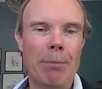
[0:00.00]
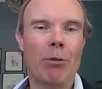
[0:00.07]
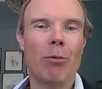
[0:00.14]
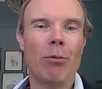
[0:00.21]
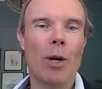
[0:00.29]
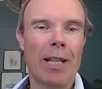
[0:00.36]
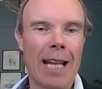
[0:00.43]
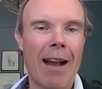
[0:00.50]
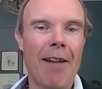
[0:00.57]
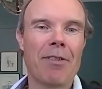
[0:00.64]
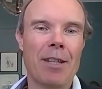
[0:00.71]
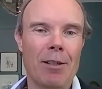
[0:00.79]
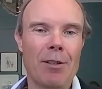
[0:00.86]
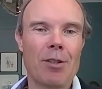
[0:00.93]
work out
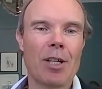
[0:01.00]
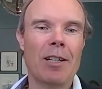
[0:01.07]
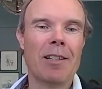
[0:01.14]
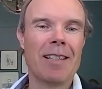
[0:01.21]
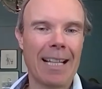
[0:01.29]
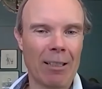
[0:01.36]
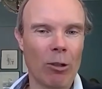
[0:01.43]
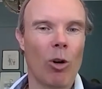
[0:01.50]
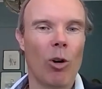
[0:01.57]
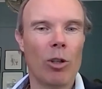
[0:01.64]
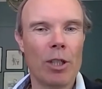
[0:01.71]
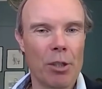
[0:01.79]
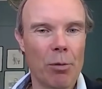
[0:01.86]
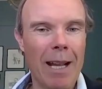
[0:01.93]
that it's going to take
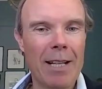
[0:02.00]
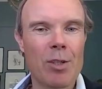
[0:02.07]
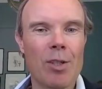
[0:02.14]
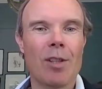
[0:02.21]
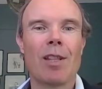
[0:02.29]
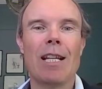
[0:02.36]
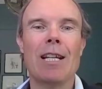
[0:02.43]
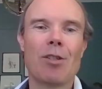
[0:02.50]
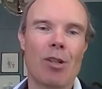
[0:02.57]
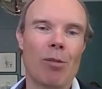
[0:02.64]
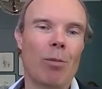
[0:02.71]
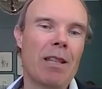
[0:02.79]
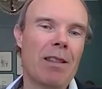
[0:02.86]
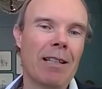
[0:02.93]
longer to exit this and
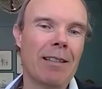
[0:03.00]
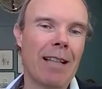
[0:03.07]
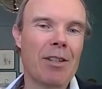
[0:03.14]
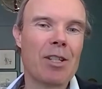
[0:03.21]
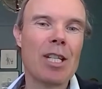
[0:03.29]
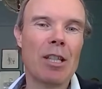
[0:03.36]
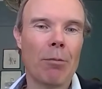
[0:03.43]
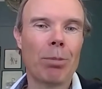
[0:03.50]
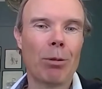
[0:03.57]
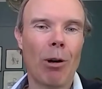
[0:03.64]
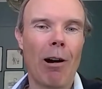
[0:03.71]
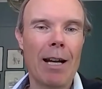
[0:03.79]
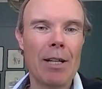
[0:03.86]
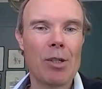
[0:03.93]
we think that's in the
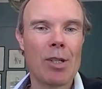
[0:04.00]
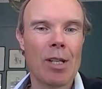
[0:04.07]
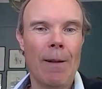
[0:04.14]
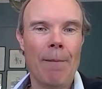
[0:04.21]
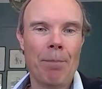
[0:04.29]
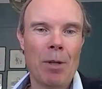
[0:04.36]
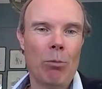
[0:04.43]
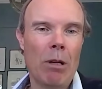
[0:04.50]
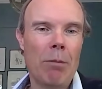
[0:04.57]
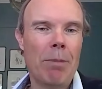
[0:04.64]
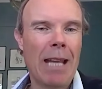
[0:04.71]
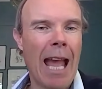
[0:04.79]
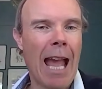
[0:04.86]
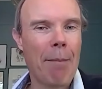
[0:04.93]
price, we'd
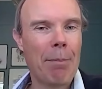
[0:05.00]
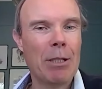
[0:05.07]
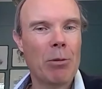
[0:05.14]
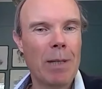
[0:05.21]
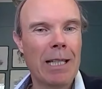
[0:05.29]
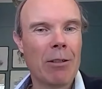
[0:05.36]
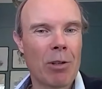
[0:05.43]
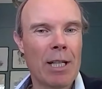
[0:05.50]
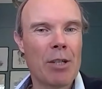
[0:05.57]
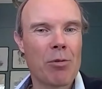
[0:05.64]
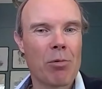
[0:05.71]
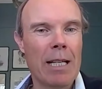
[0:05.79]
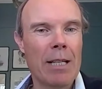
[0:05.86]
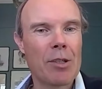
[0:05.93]
be happy to increase
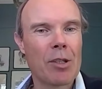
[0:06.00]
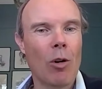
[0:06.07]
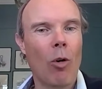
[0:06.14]
risk.